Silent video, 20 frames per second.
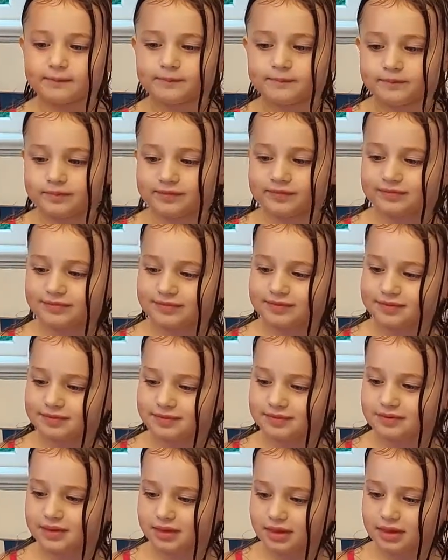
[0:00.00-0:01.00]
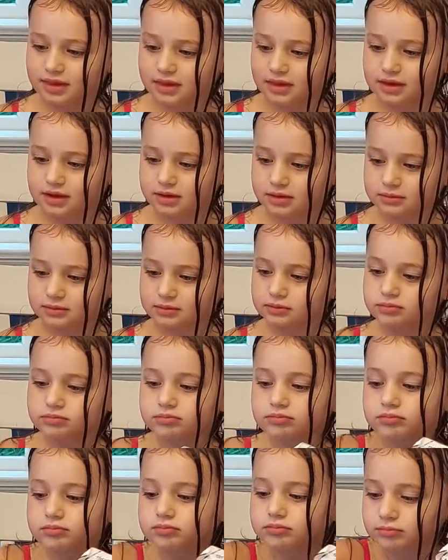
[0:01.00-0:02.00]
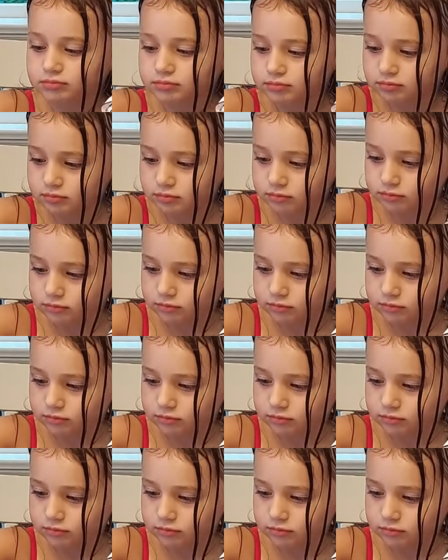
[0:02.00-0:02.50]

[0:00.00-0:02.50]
Emma has a friend over right now, and so